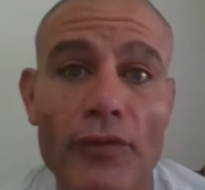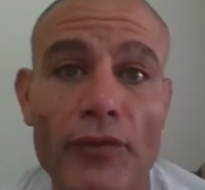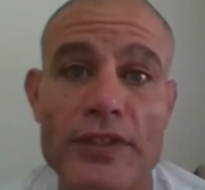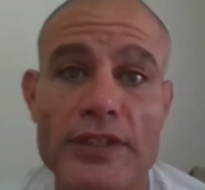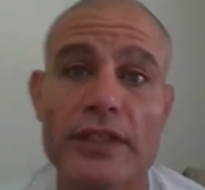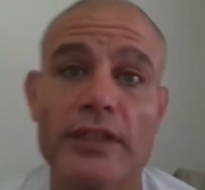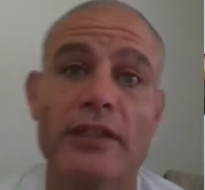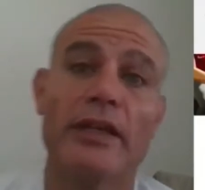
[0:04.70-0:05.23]
for
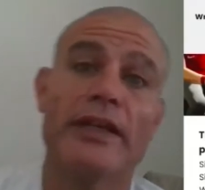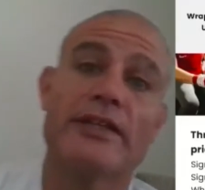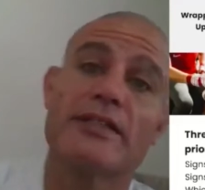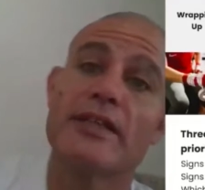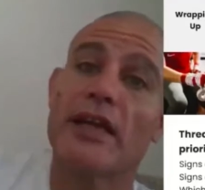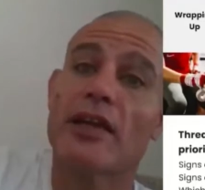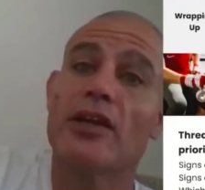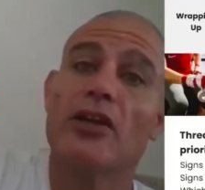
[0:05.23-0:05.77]
physical
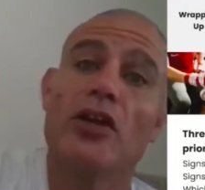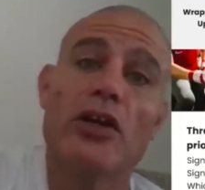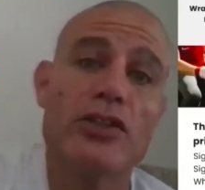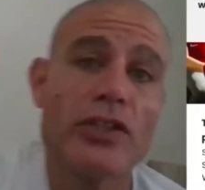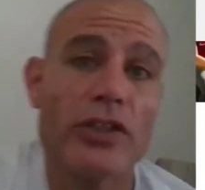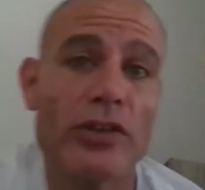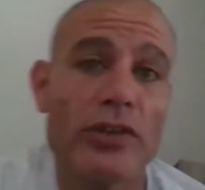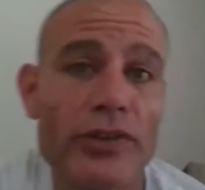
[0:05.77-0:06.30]
and
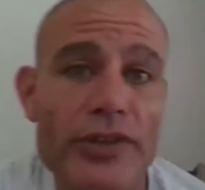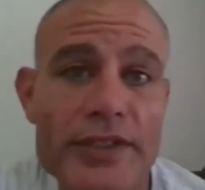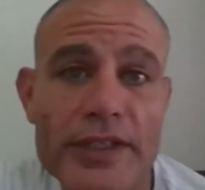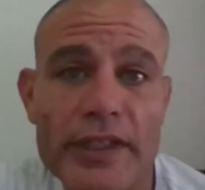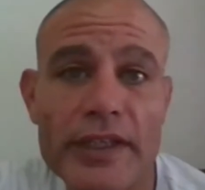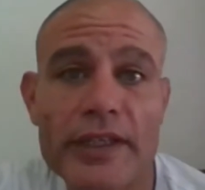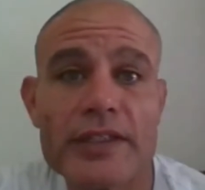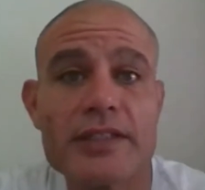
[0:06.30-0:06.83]
psychological
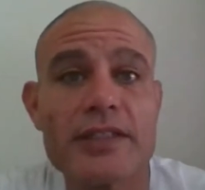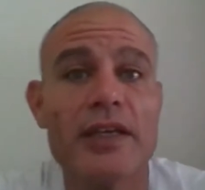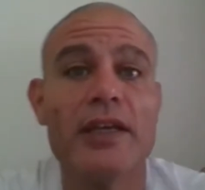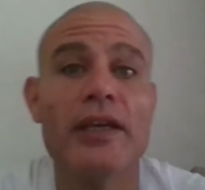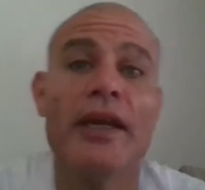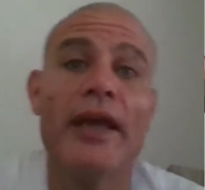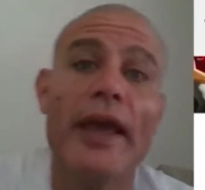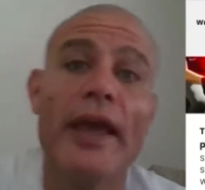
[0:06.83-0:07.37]
resilience,
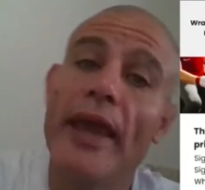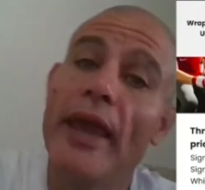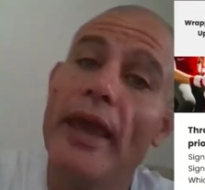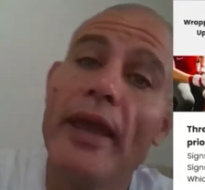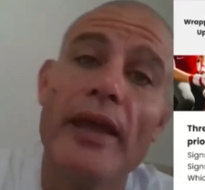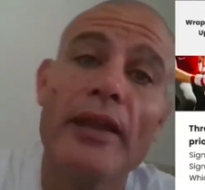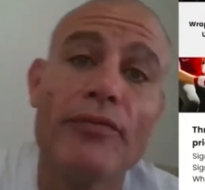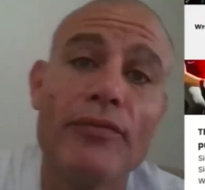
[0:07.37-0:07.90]

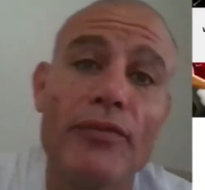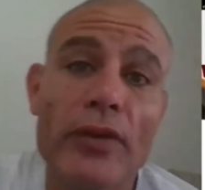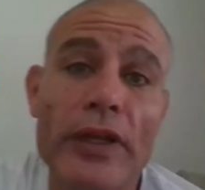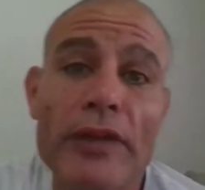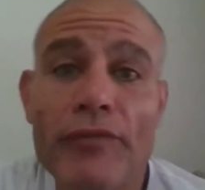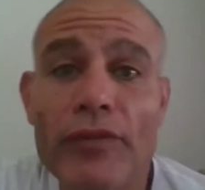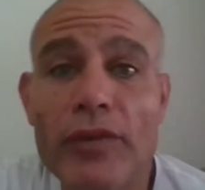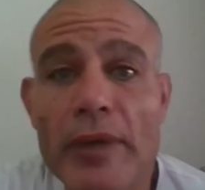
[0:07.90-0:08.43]
and
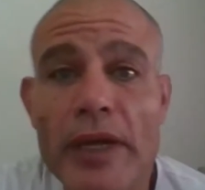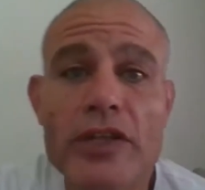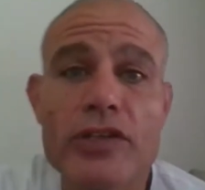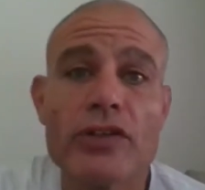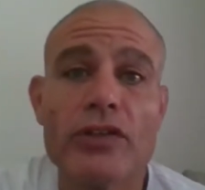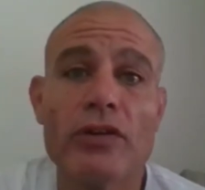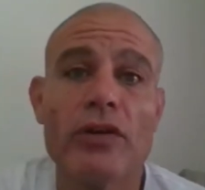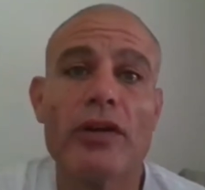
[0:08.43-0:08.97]
for
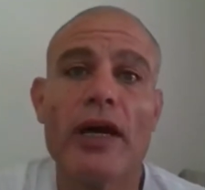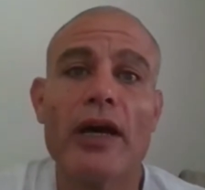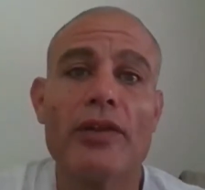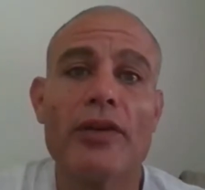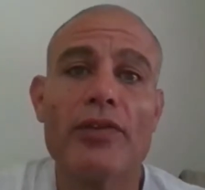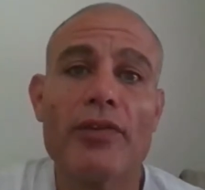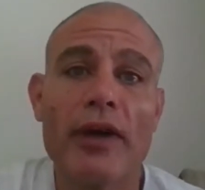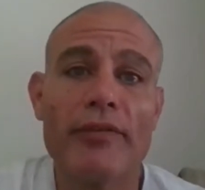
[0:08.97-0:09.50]
information on
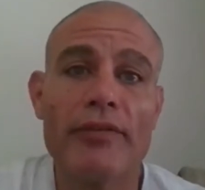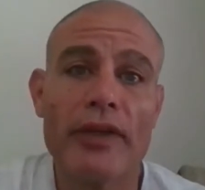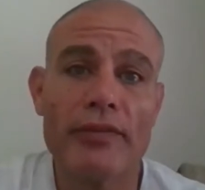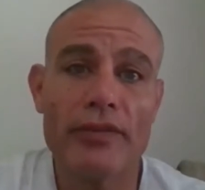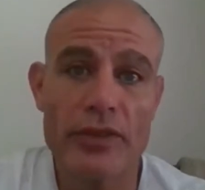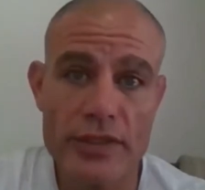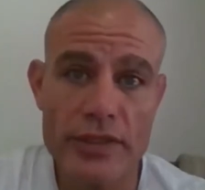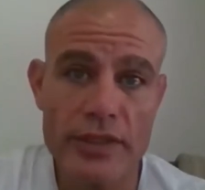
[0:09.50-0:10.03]
how to thrive in
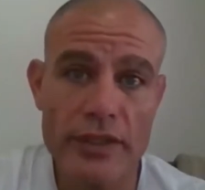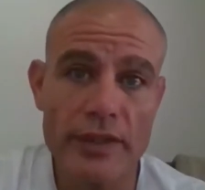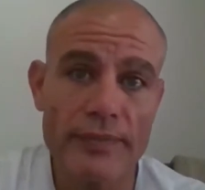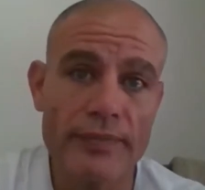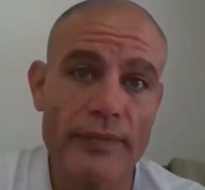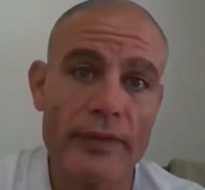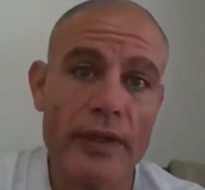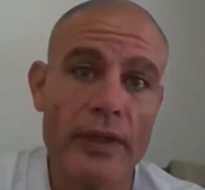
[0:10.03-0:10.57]

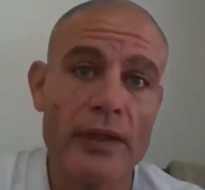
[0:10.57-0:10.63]
adversity.